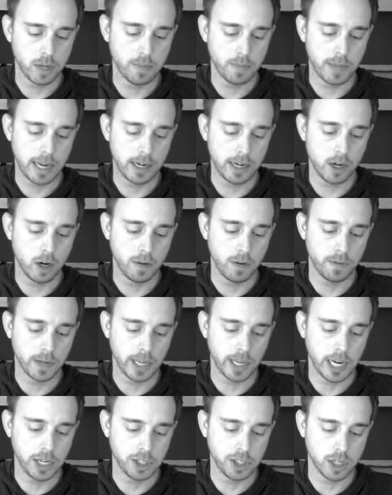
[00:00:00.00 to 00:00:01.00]
up that
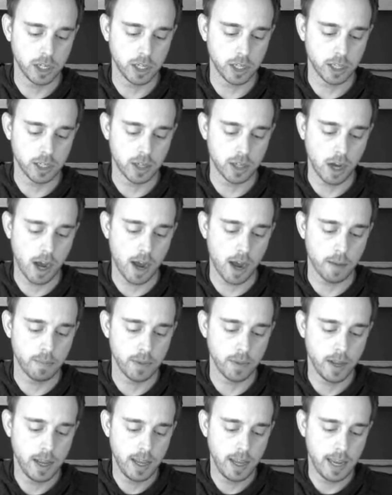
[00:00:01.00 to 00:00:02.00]
notification at the top,